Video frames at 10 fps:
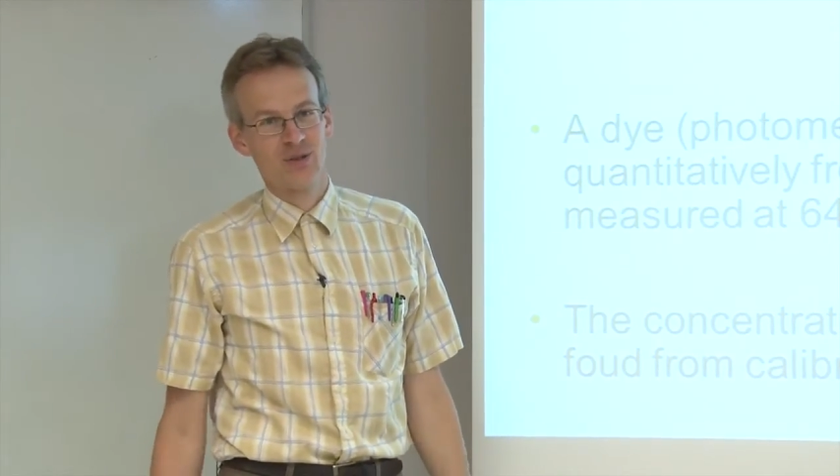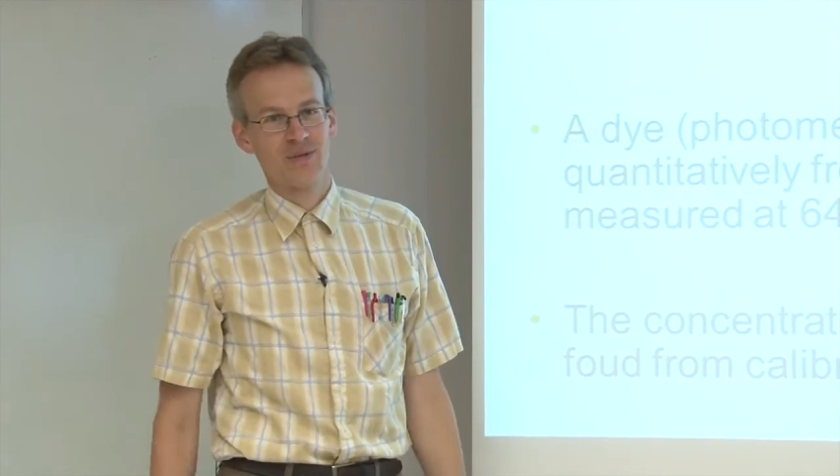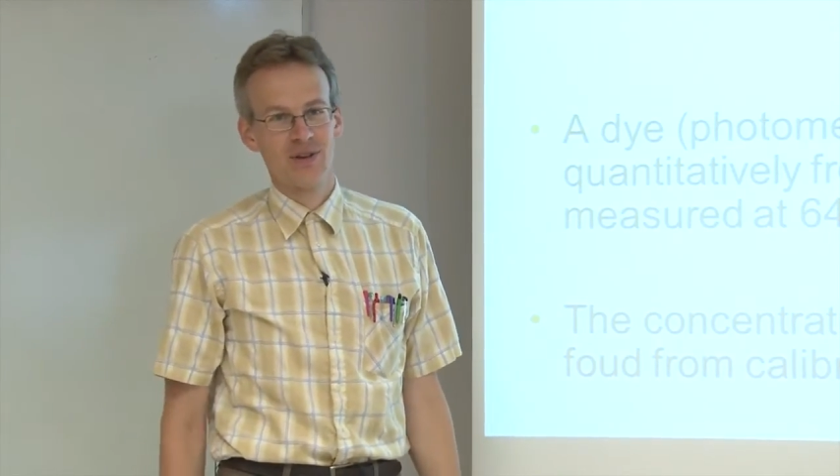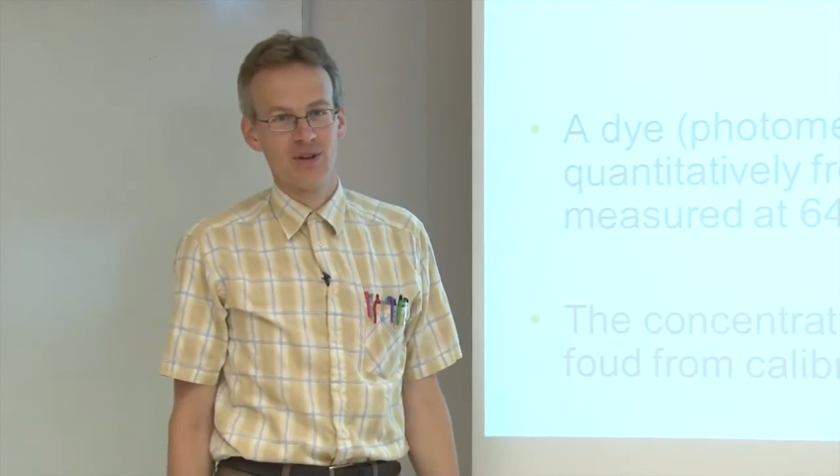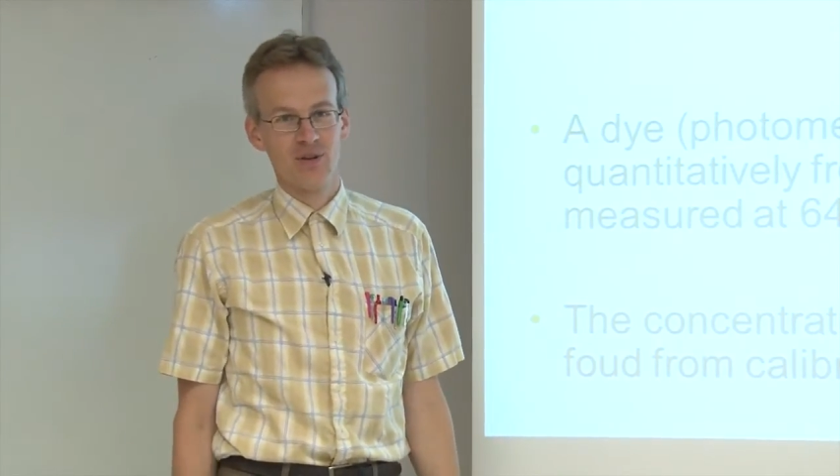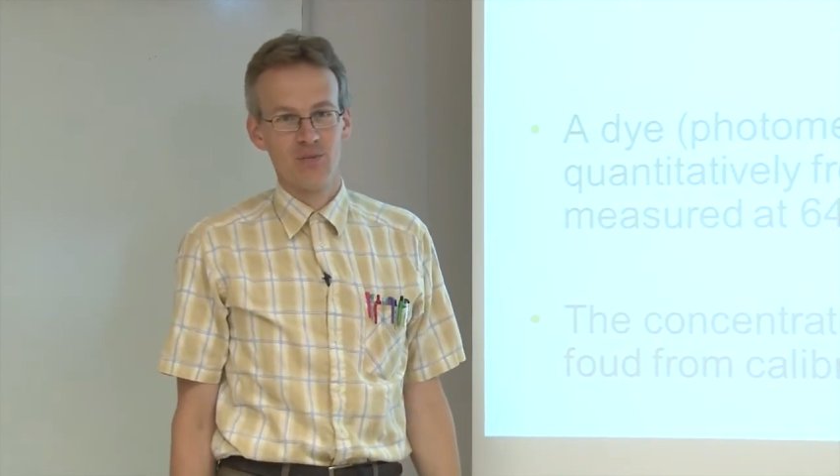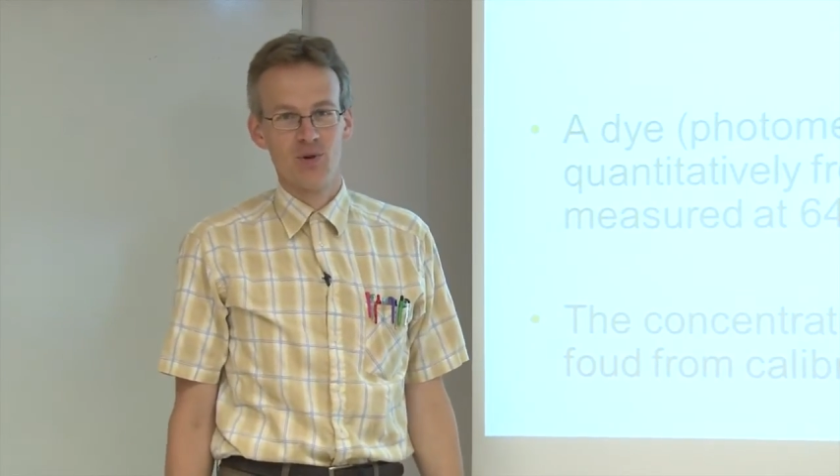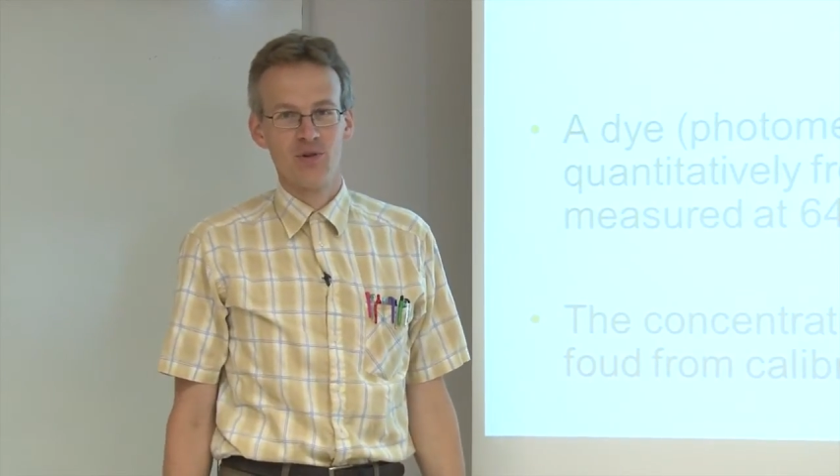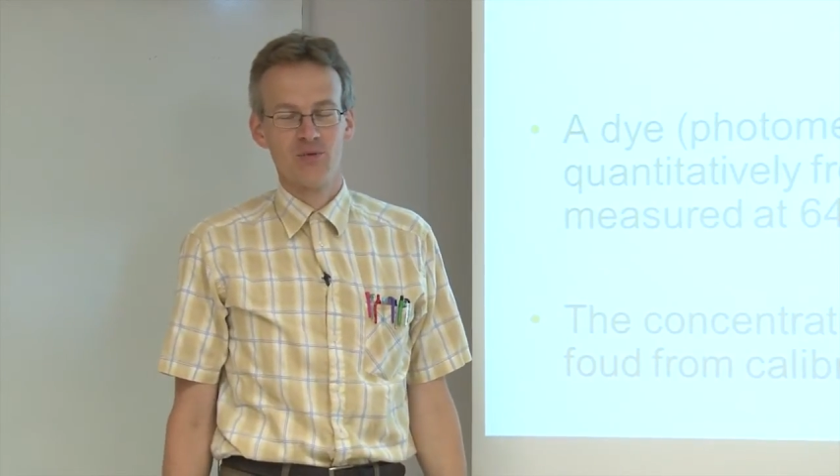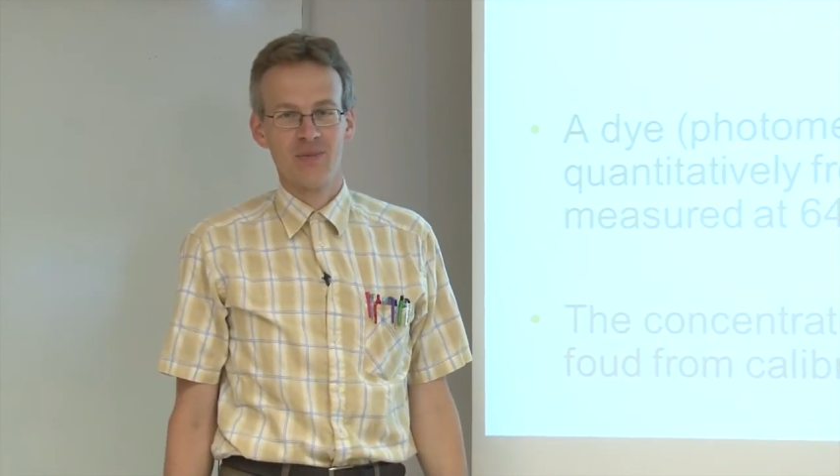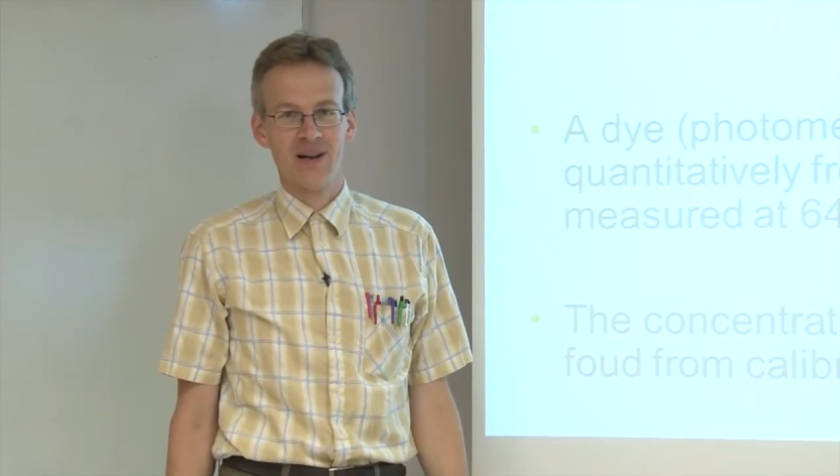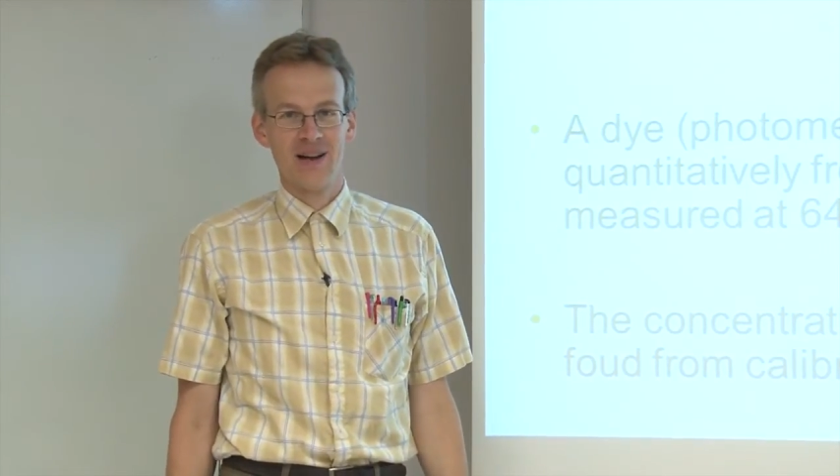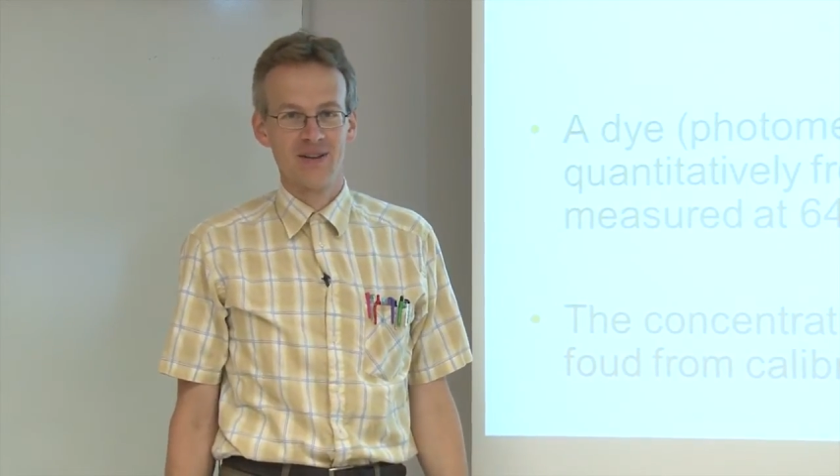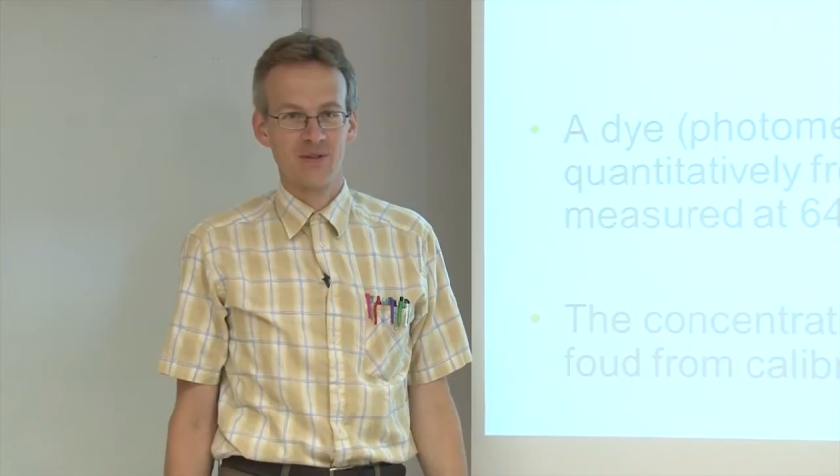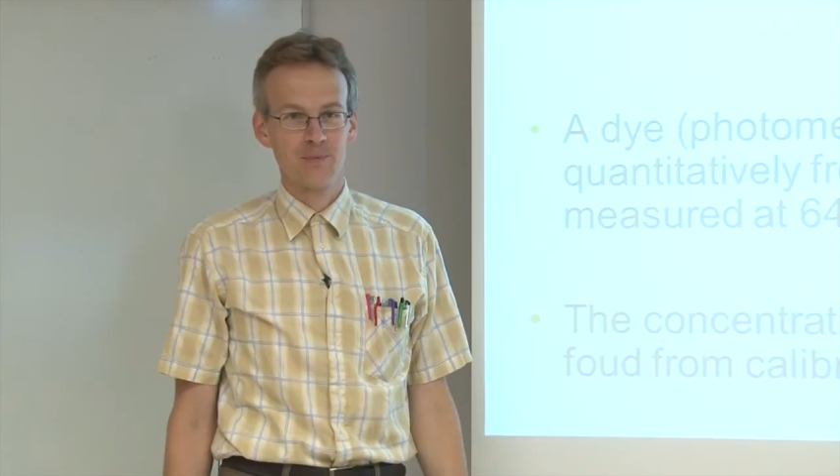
of ammonium ion.